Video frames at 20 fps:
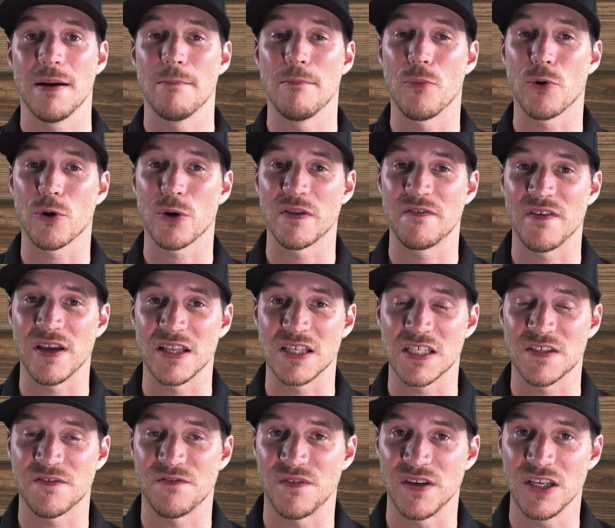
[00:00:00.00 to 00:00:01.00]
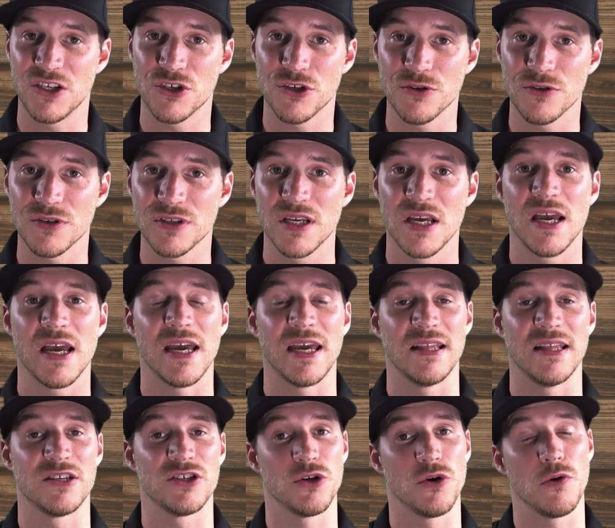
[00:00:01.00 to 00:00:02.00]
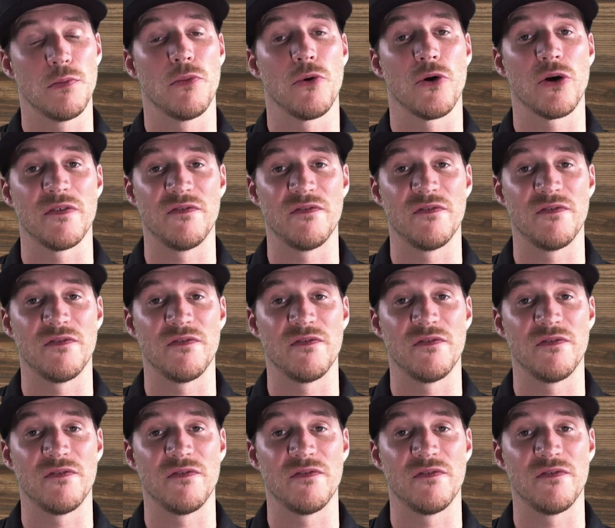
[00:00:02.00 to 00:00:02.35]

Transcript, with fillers: more advanced features and so more